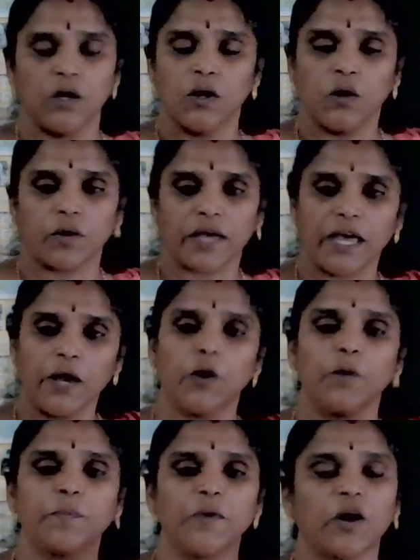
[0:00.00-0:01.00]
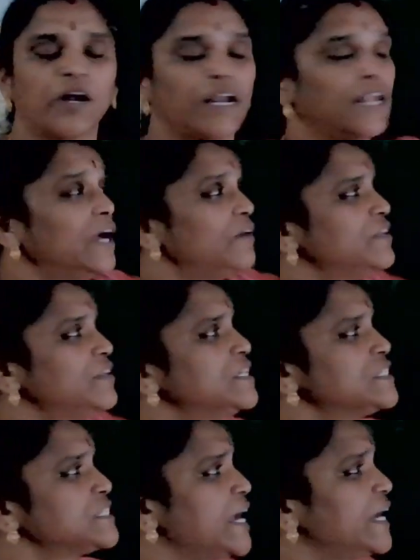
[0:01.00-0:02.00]
Okay, hope you're clear with
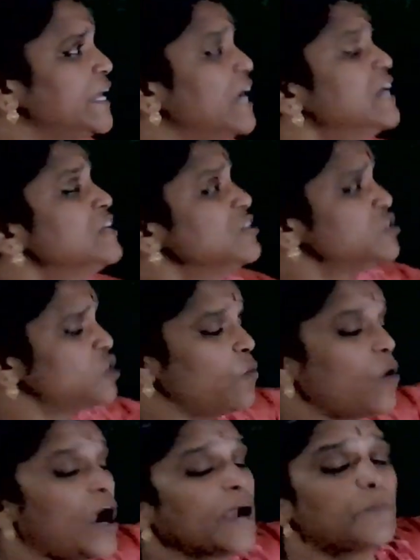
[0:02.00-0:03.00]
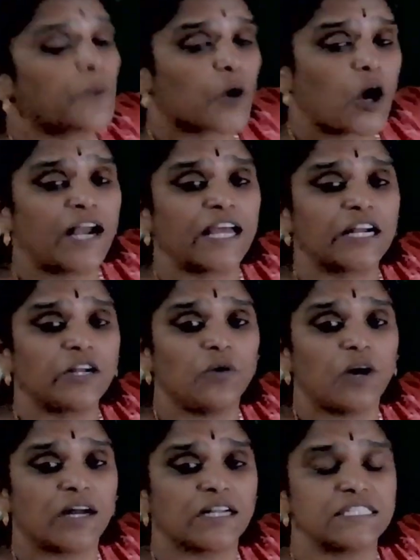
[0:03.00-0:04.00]
this idea. So what product you
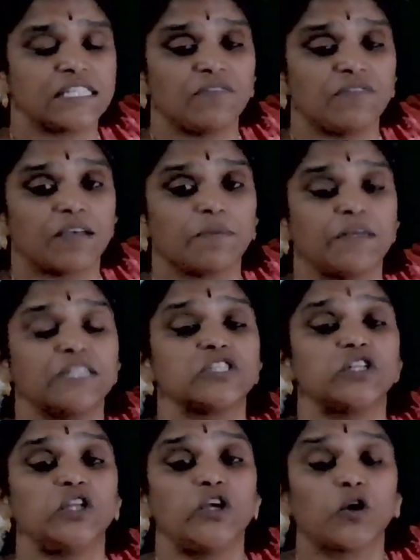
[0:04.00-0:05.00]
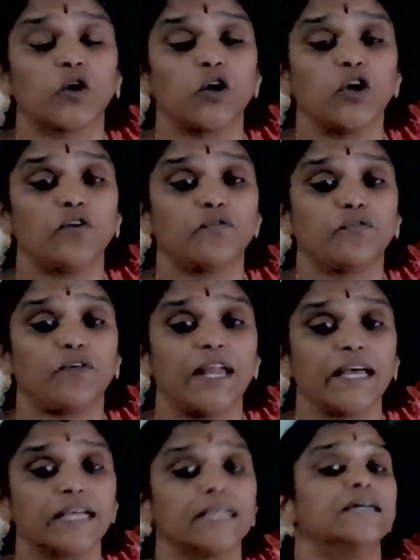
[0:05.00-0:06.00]
are receiving means
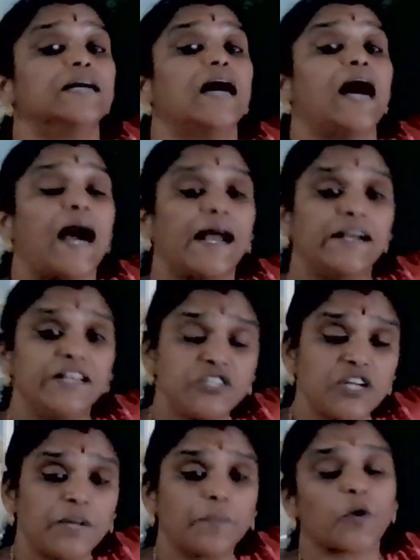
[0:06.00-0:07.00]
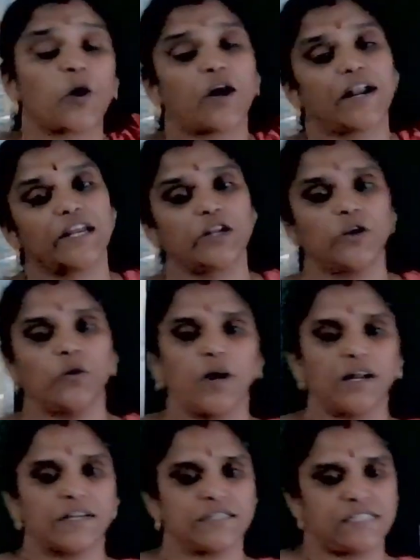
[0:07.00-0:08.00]
nucleophilic addition product you
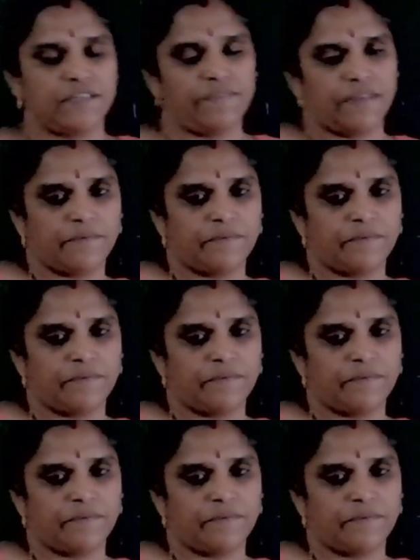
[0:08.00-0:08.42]
are receiving.